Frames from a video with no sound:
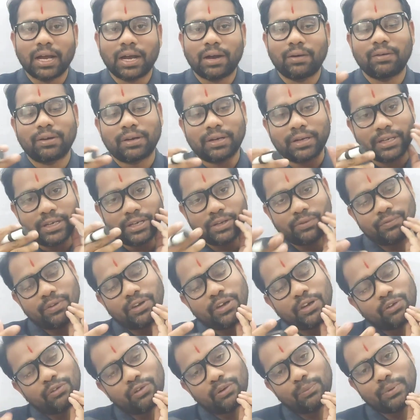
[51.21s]
our
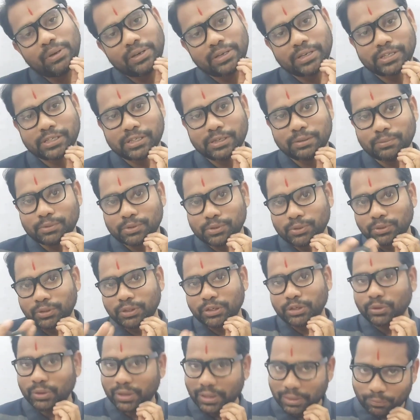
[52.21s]
video will be resumed so
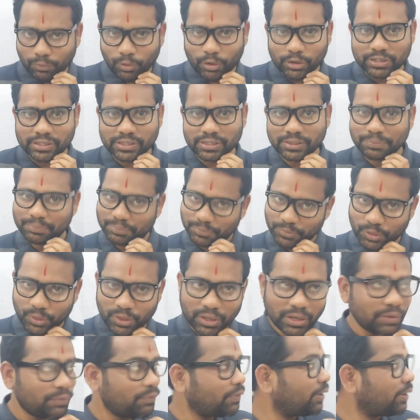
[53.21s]
that you can watch it. Okay,